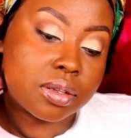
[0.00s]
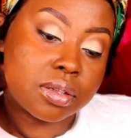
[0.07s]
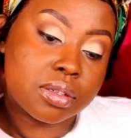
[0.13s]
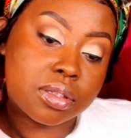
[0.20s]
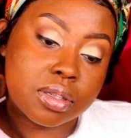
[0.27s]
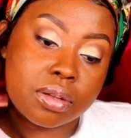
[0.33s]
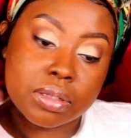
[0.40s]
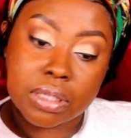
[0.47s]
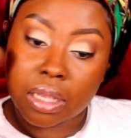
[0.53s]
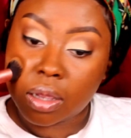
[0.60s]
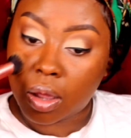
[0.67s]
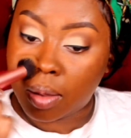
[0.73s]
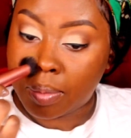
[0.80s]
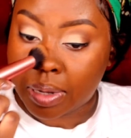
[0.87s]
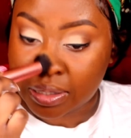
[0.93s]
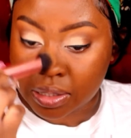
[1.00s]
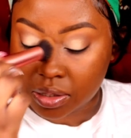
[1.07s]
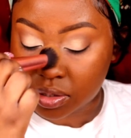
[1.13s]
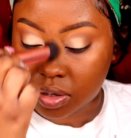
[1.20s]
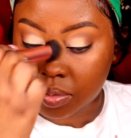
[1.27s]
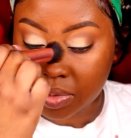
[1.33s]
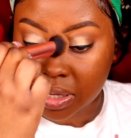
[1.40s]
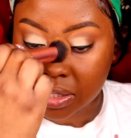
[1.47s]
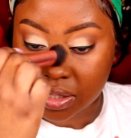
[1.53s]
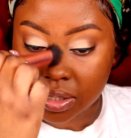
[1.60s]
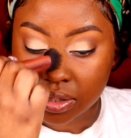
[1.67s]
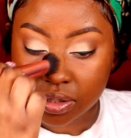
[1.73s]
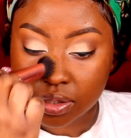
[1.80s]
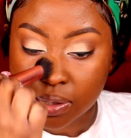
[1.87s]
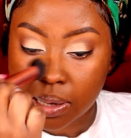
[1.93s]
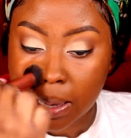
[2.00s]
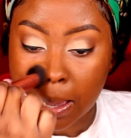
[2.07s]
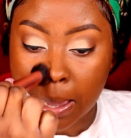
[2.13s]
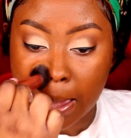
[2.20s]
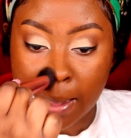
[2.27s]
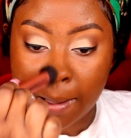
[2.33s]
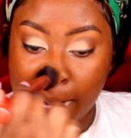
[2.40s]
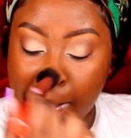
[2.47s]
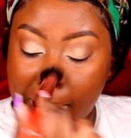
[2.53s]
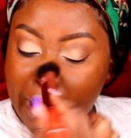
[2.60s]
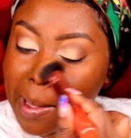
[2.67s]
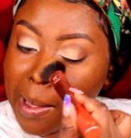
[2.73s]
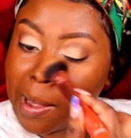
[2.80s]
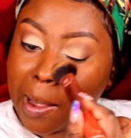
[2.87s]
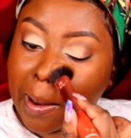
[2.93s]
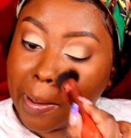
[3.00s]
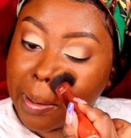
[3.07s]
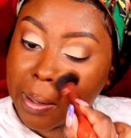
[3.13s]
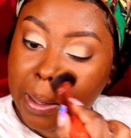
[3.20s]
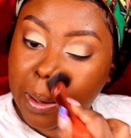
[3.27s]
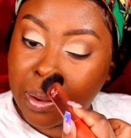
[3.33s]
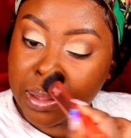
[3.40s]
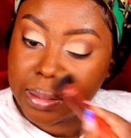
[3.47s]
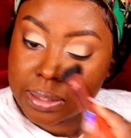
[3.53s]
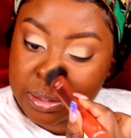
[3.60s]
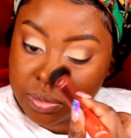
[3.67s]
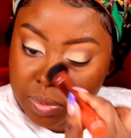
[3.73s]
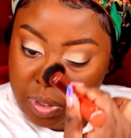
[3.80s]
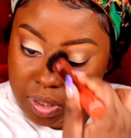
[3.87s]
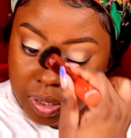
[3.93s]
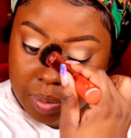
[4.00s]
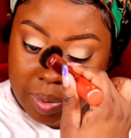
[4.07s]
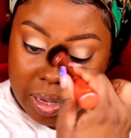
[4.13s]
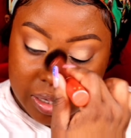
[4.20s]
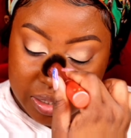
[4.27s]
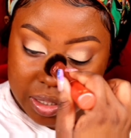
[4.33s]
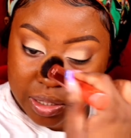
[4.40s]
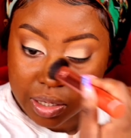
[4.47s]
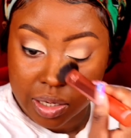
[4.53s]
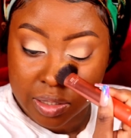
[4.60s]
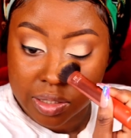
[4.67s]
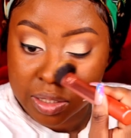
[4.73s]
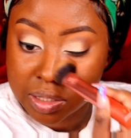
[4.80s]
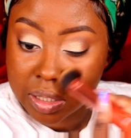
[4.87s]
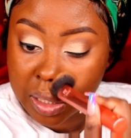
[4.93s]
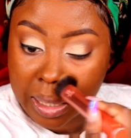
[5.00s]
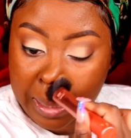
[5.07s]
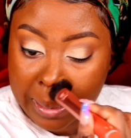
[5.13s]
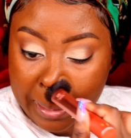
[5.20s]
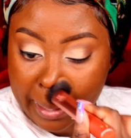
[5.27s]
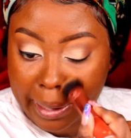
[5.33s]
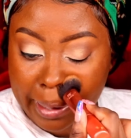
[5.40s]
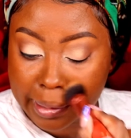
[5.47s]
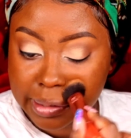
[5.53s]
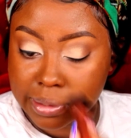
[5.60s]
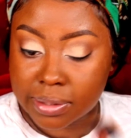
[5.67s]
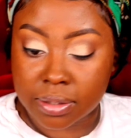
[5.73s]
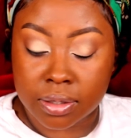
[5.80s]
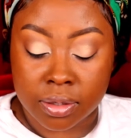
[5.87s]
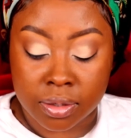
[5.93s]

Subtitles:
So it's like all blessings on blessings. And you know what? This weekend I'm actually teaching a class.